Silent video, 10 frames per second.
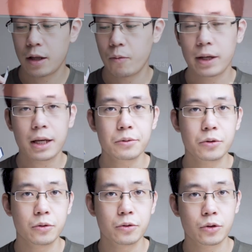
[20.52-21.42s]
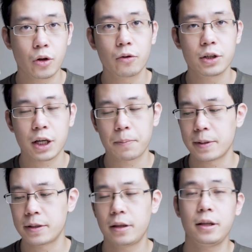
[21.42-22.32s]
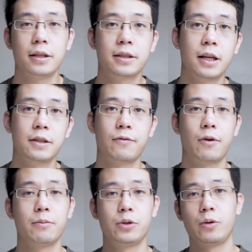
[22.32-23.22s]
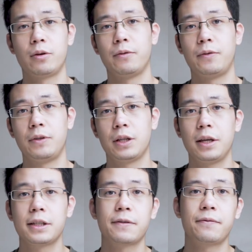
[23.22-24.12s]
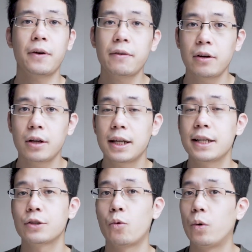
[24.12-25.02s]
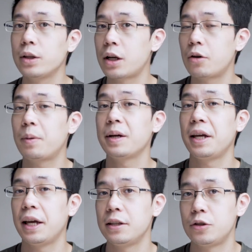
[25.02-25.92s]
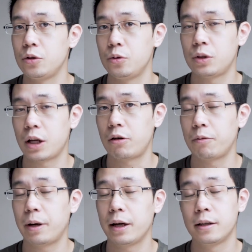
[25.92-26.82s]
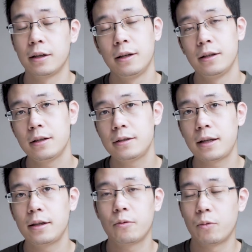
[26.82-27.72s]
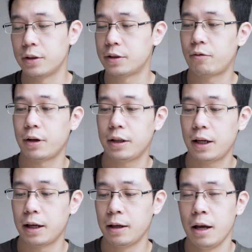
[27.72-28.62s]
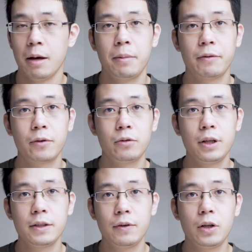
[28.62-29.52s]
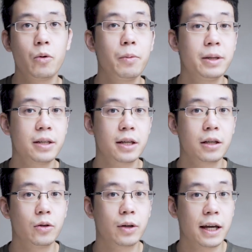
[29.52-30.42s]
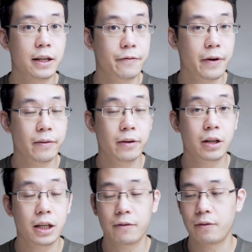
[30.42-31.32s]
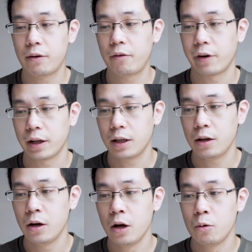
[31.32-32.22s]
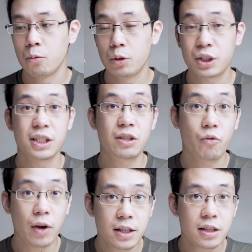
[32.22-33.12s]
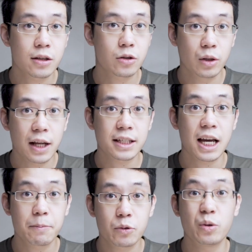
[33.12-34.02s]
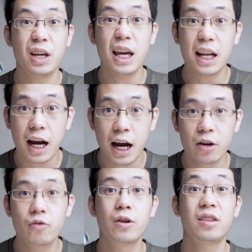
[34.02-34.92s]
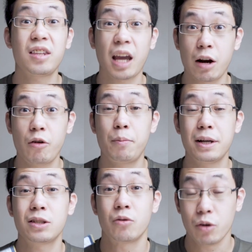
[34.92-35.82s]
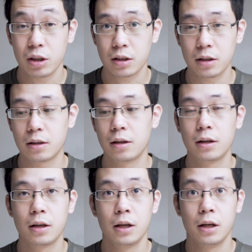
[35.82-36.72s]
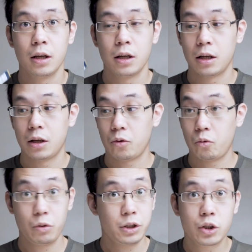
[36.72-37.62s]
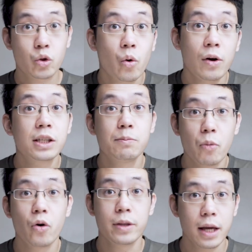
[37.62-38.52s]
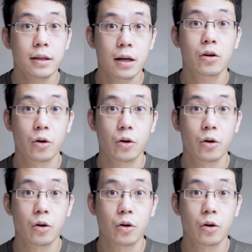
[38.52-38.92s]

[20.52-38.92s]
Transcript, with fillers: Now when it comes to storage capacity, it starts from 250 gigs, 500 gigs, 1 terabyte, and 2 terabyte the standard ones right there. But for today's video, we'll be taking a look at the 500 gig variant right here, which is rated to last up to 800 terabytes written, which is twice more than their